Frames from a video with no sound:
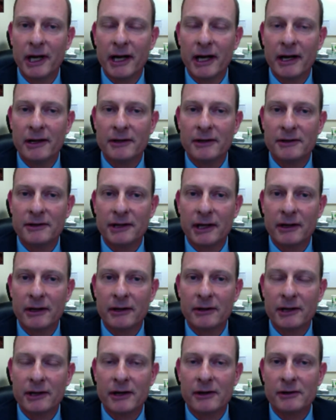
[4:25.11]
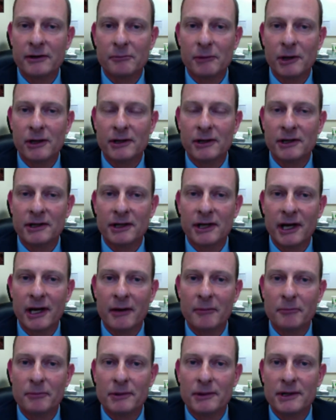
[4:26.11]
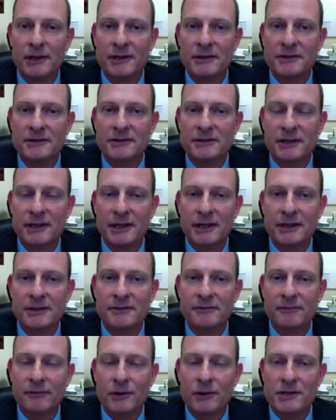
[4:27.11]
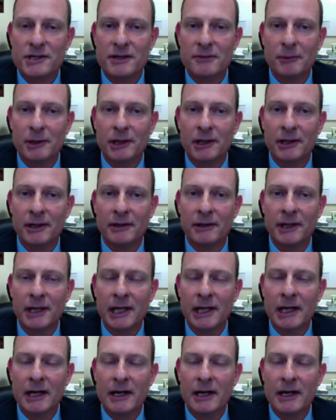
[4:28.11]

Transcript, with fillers: and our current market cap is, is forty million.